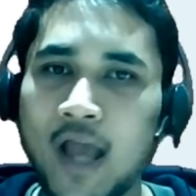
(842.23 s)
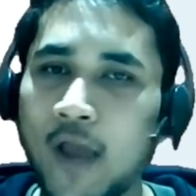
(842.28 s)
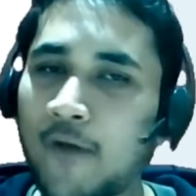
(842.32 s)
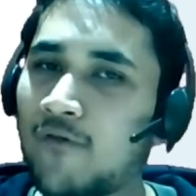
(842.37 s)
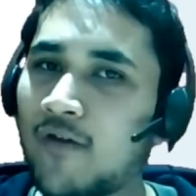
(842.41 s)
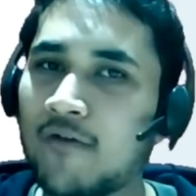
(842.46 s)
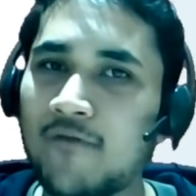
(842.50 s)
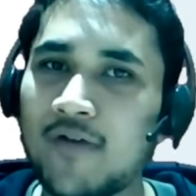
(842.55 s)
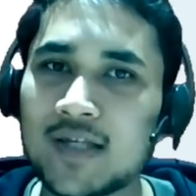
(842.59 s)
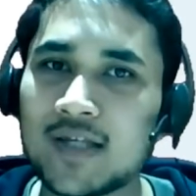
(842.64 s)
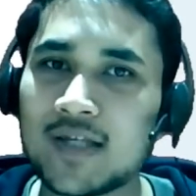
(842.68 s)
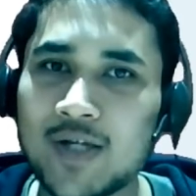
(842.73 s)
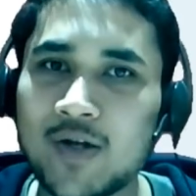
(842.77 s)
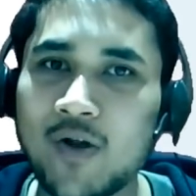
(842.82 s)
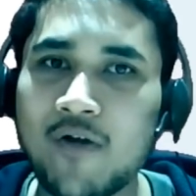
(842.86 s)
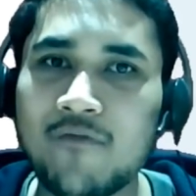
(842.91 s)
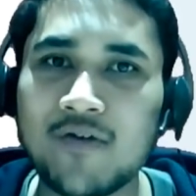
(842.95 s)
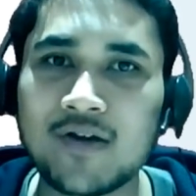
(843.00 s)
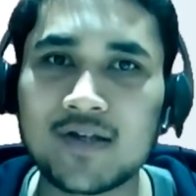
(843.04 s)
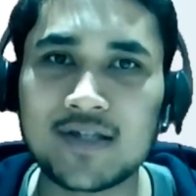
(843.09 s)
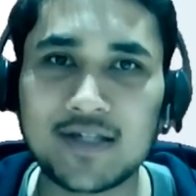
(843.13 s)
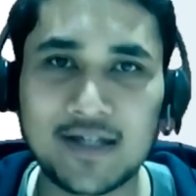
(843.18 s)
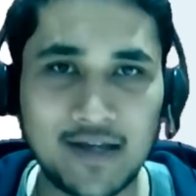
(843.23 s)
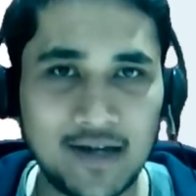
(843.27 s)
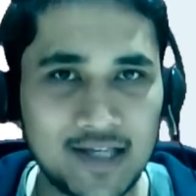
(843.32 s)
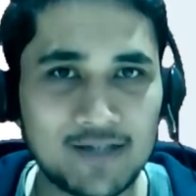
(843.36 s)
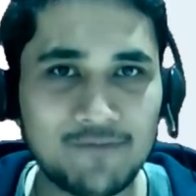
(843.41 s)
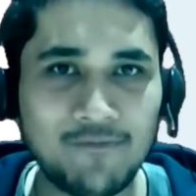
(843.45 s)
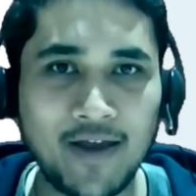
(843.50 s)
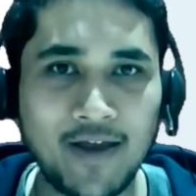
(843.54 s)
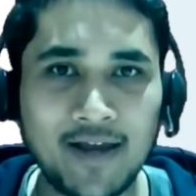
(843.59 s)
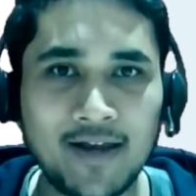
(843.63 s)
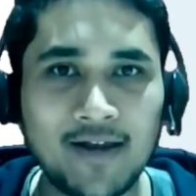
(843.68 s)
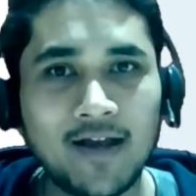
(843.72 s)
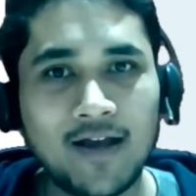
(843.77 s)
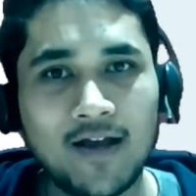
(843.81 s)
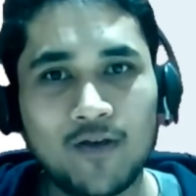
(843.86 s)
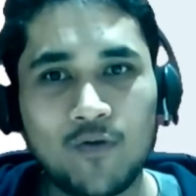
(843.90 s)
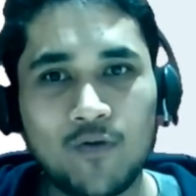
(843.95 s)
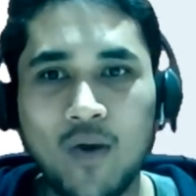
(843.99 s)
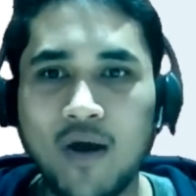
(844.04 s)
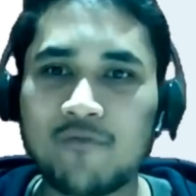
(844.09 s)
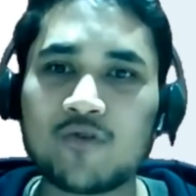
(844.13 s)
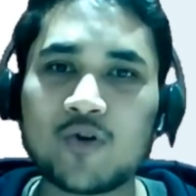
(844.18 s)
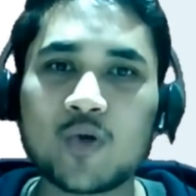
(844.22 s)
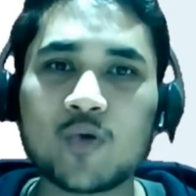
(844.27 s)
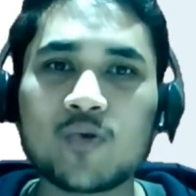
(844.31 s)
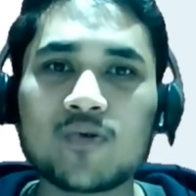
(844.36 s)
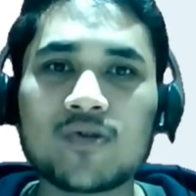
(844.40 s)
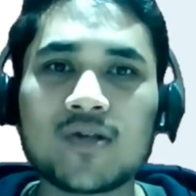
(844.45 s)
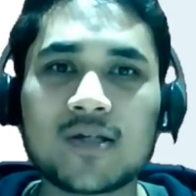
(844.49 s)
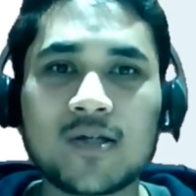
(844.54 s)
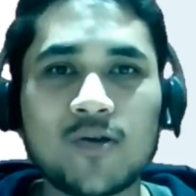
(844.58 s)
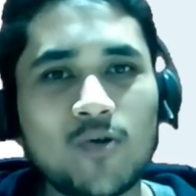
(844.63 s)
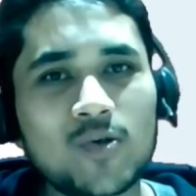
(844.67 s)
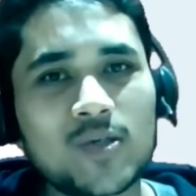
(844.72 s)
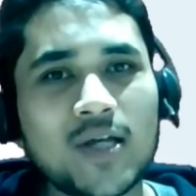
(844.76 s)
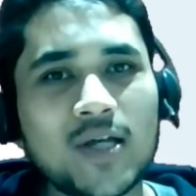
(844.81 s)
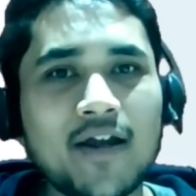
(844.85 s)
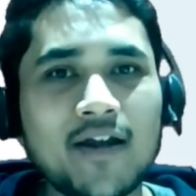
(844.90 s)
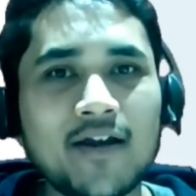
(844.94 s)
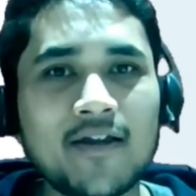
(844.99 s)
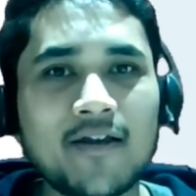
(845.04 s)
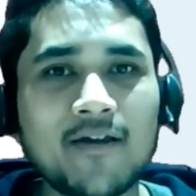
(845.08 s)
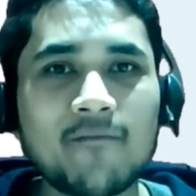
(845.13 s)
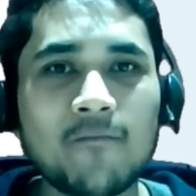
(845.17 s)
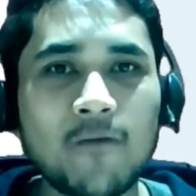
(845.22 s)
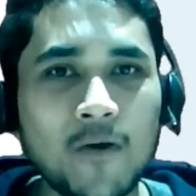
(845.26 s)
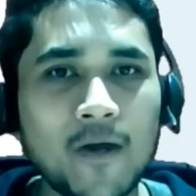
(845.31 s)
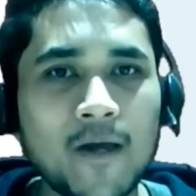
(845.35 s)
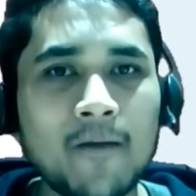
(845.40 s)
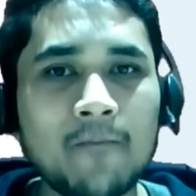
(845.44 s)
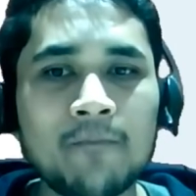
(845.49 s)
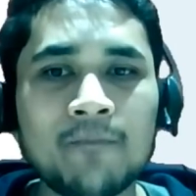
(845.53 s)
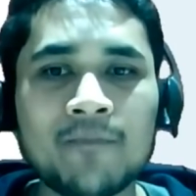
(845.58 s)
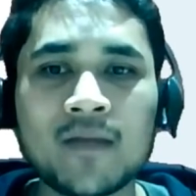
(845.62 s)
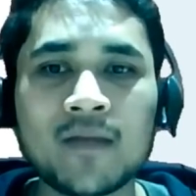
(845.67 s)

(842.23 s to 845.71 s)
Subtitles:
If you have wasted your first year, it's fine. You have to do this in your second year, okay?